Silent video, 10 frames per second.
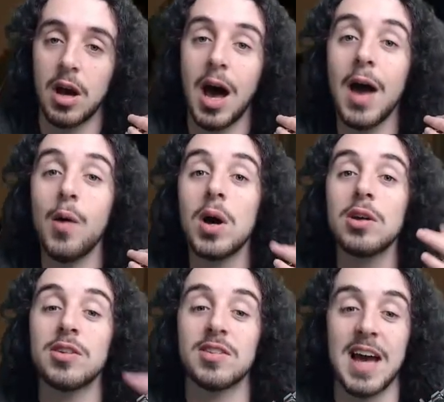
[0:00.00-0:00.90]
I will
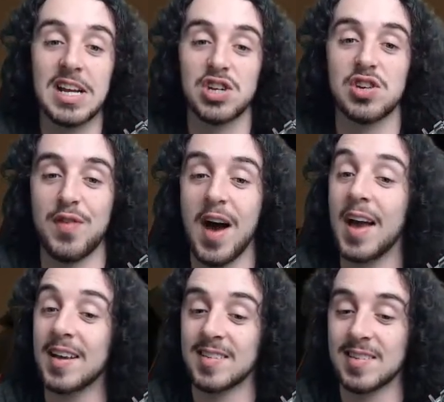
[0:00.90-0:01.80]
detach
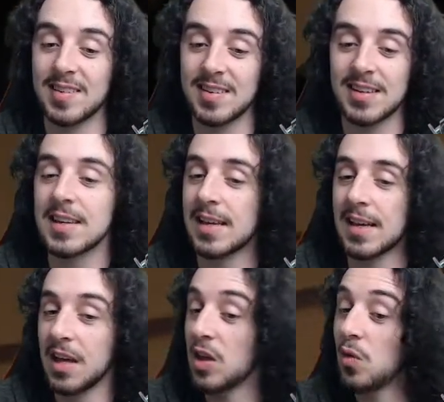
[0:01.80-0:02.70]
device!
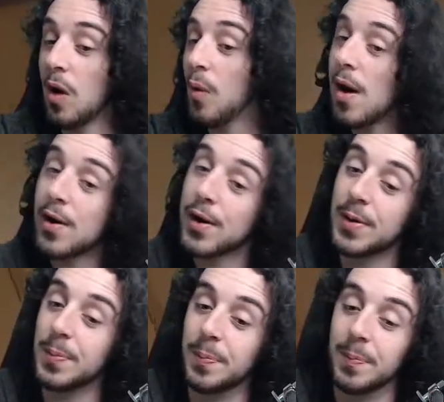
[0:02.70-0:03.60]
You are
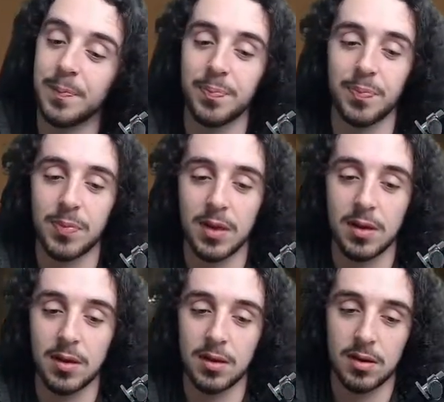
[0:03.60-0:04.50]
welcome!
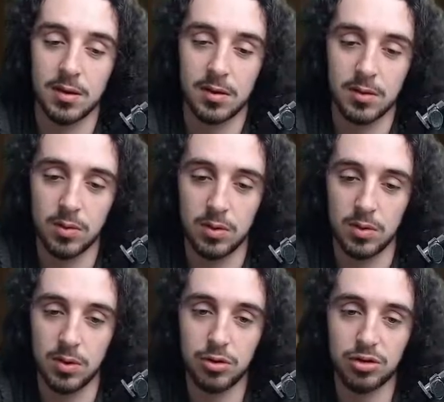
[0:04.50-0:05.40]
Oh,
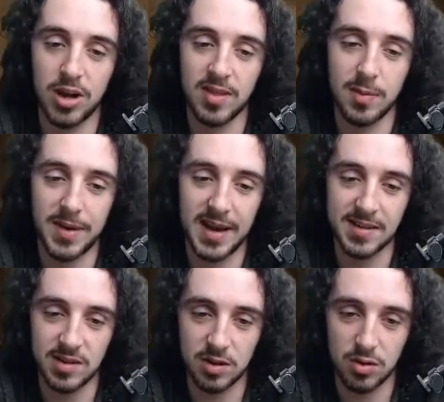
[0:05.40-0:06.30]
who shot their
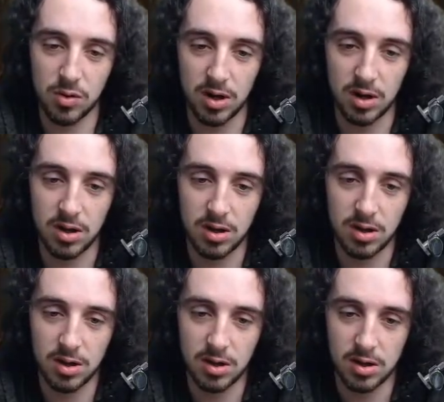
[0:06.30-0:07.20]
pants in the corner?
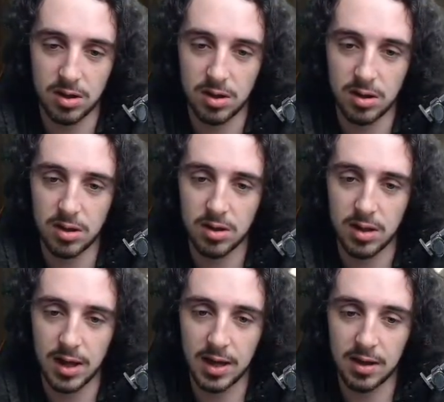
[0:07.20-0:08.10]

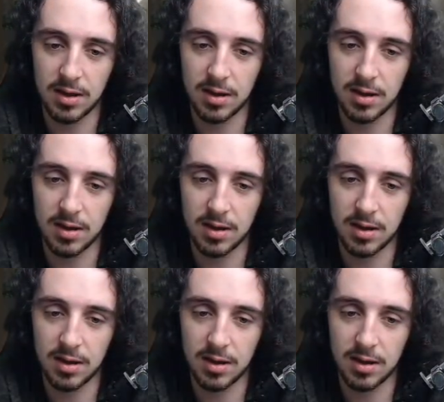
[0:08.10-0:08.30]
The heck?